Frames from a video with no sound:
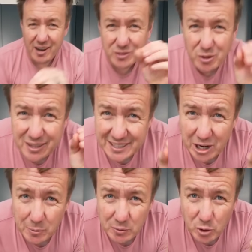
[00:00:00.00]
I do think
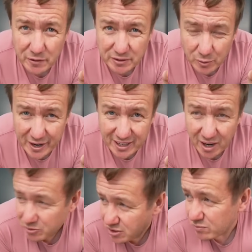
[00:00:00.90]
it'll be worth the wait.
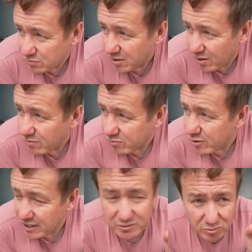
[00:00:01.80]
I'm
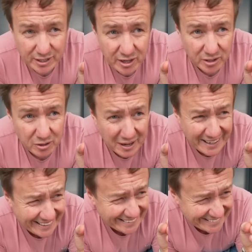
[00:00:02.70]
really, really hungry.
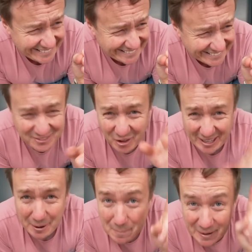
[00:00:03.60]
Right,
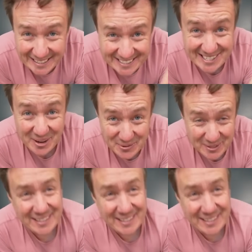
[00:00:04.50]
pizza dough.